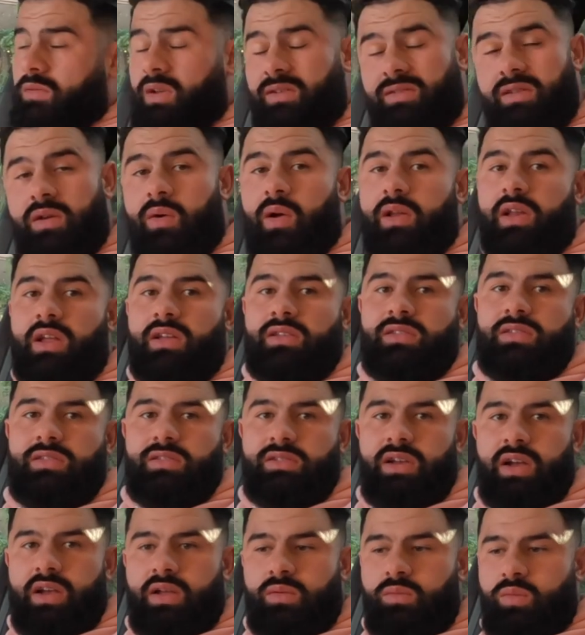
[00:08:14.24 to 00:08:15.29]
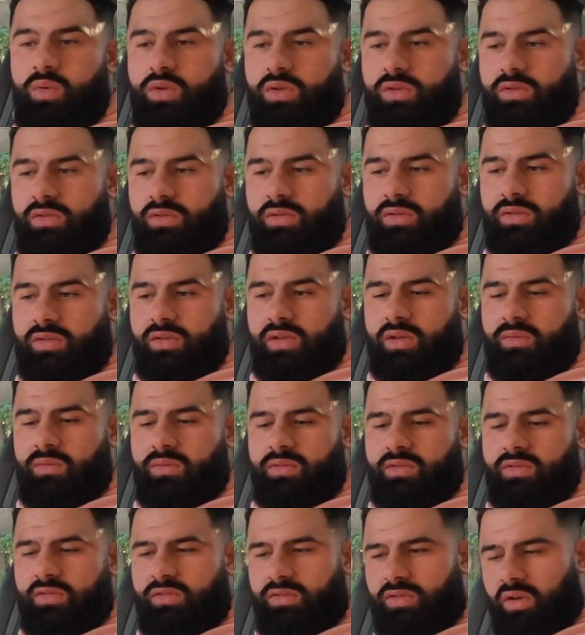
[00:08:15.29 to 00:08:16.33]
was actually quite nice. Chicken was
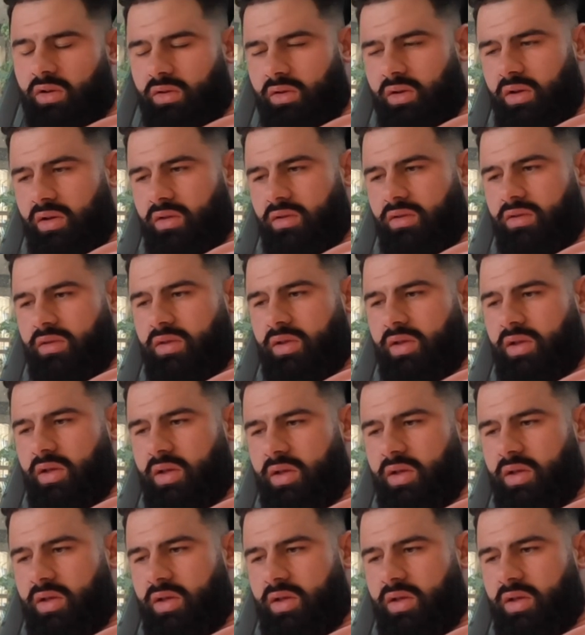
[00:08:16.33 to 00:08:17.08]
succulent.